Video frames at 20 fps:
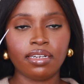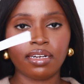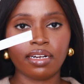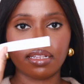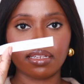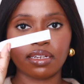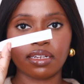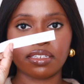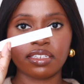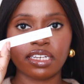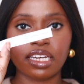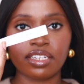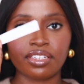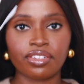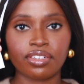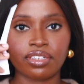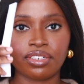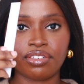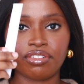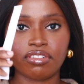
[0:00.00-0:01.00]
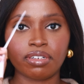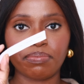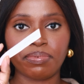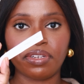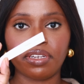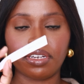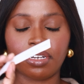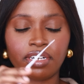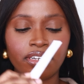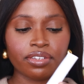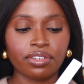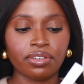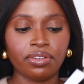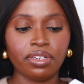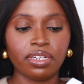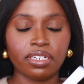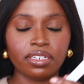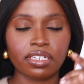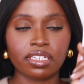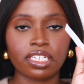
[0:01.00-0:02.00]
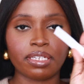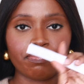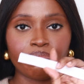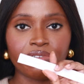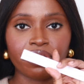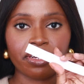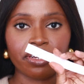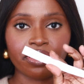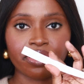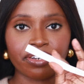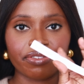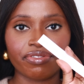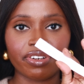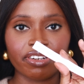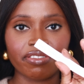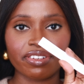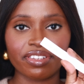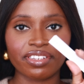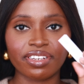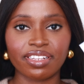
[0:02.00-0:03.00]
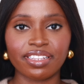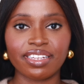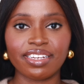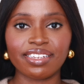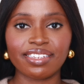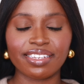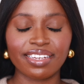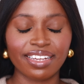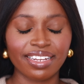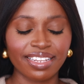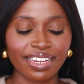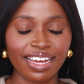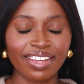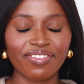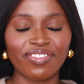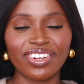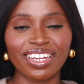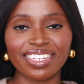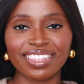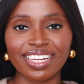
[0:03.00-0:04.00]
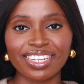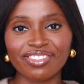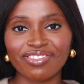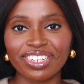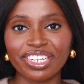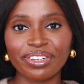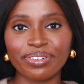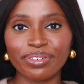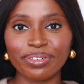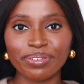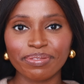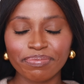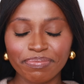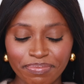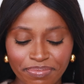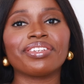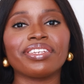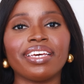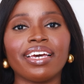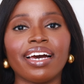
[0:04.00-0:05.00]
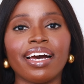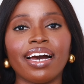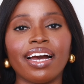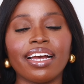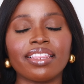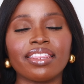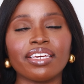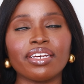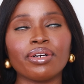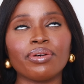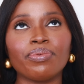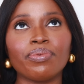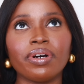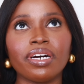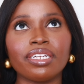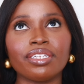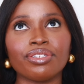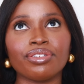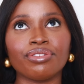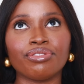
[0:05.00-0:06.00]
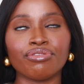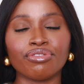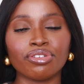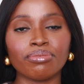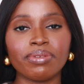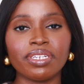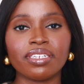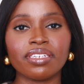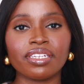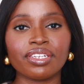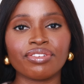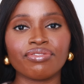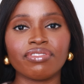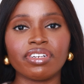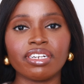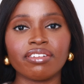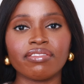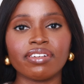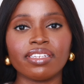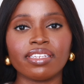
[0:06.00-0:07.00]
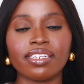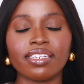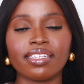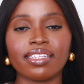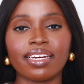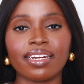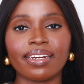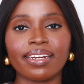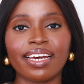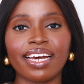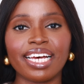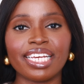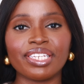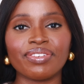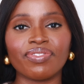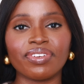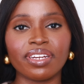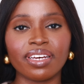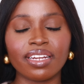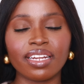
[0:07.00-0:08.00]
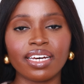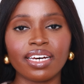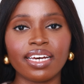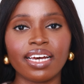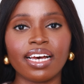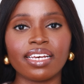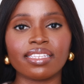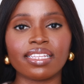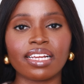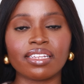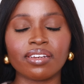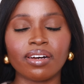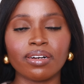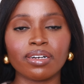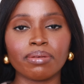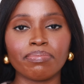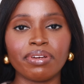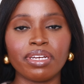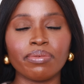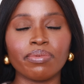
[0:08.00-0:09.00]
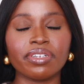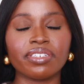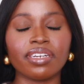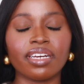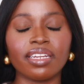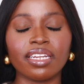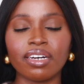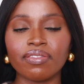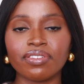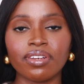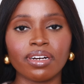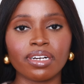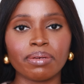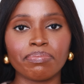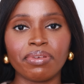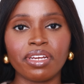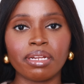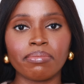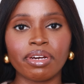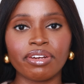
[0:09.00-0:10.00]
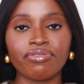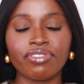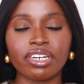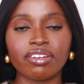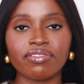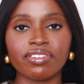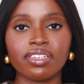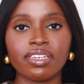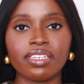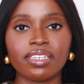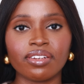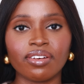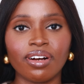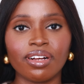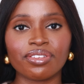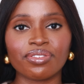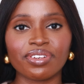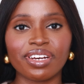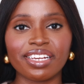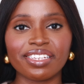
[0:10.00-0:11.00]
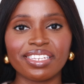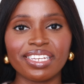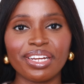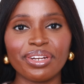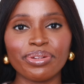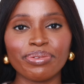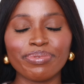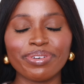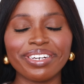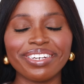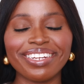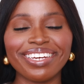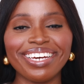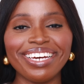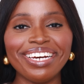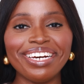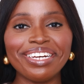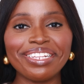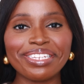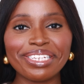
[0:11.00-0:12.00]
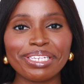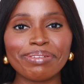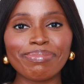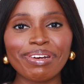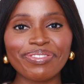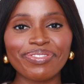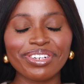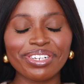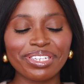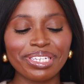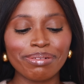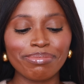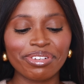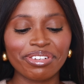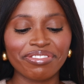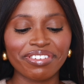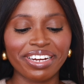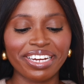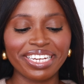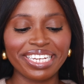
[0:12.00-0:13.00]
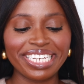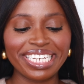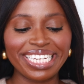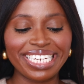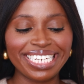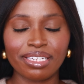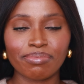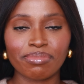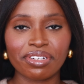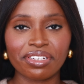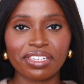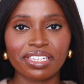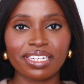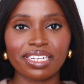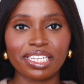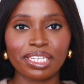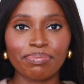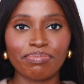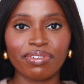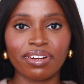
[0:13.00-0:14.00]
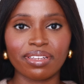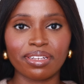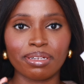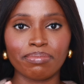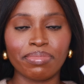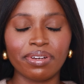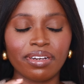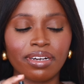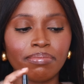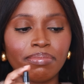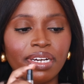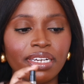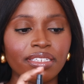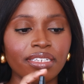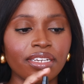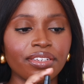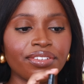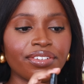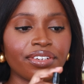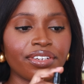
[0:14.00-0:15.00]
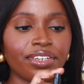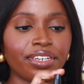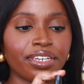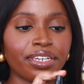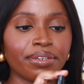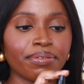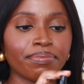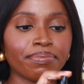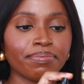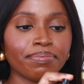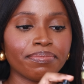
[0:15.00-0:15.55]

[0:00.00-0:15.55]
a little tester strip here, so you can just spray your fragrance on this, and I feel like that's really cool. Yeah, I think what drew me to this fragrance is that it has vanilla, it has that Tonka Bean, which I love Tonka Bean in my fragrances, and also has Sandalwood. This is my first time trying it. I'm just gonna spray a little bit on my tester here.